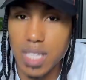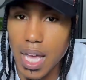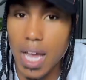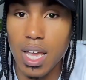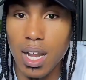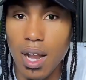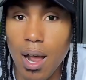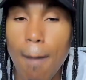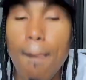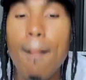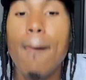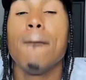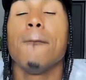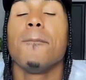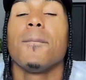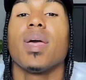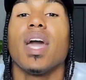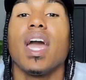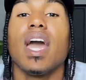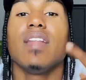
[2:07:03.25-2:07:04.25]
save it up,
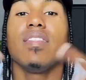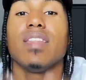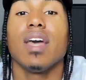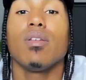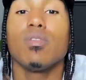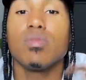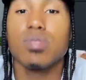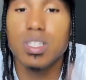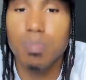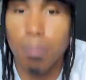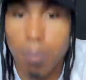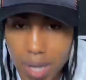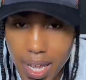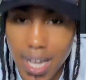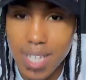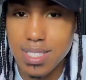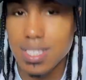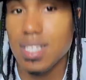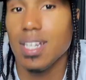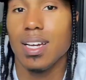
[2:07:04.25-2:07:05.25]
stack it up,
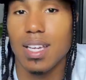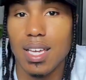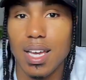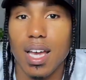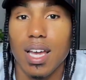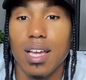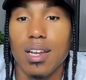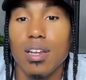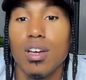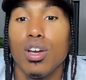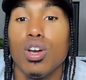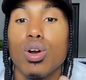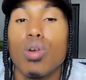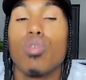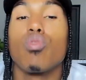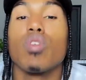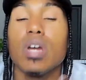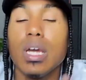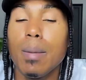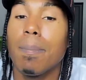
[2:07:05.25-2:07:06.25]
and then plant it
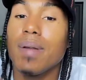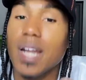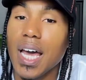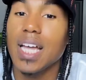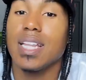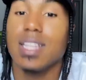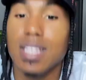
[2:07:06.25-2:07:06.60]
again.